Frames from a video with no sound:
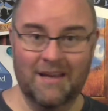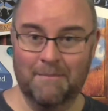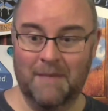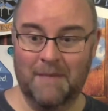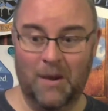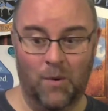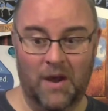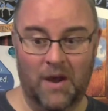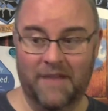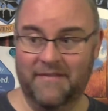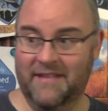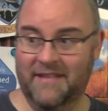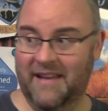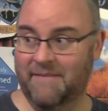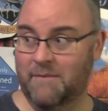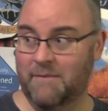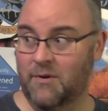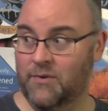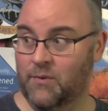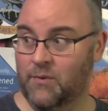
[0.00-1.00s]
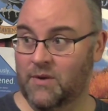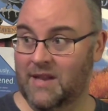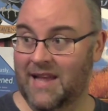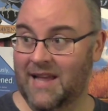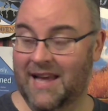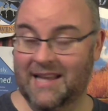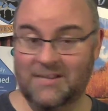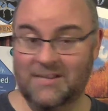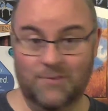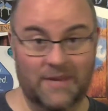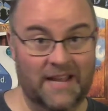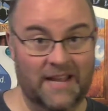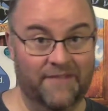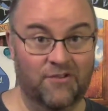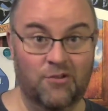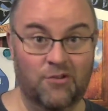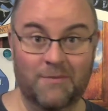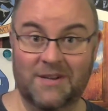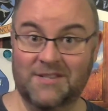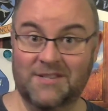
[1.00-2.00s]
My wife and I both realized we have
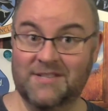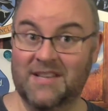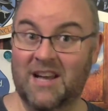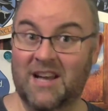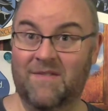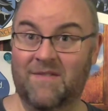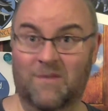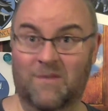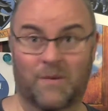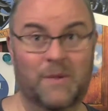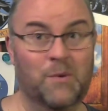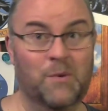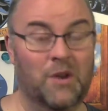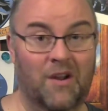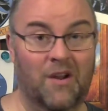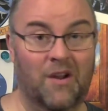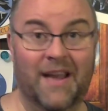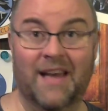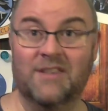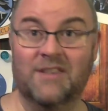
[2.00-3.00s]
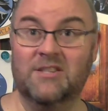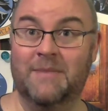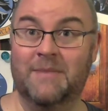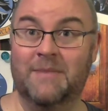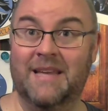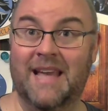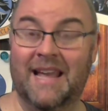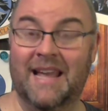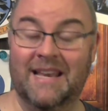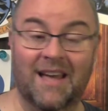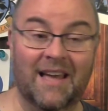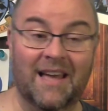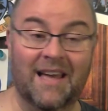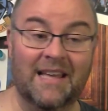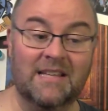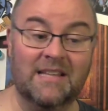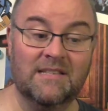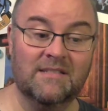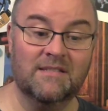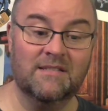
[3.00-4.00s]
too much stuff, and we want our house to be a
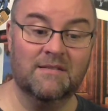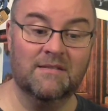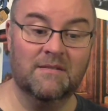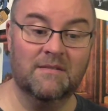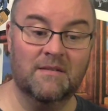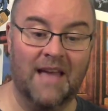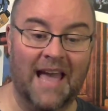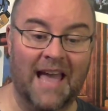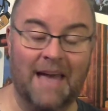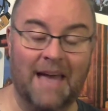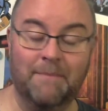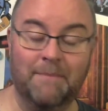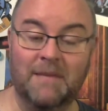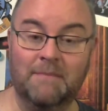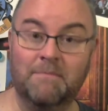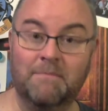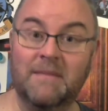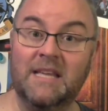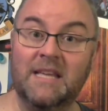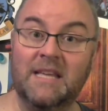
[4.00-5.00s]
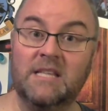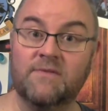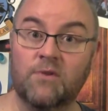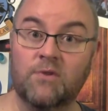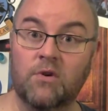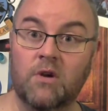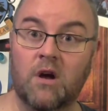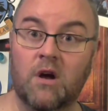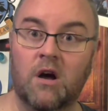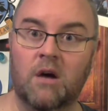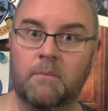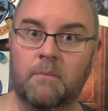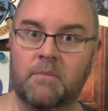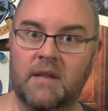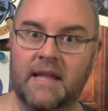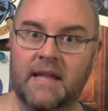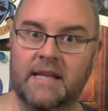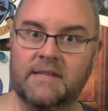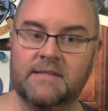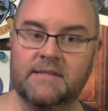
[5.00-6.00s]
nice, happy, peaceful, calm
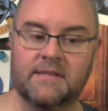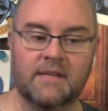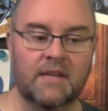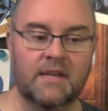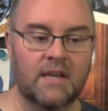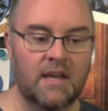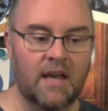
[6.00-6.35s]
place.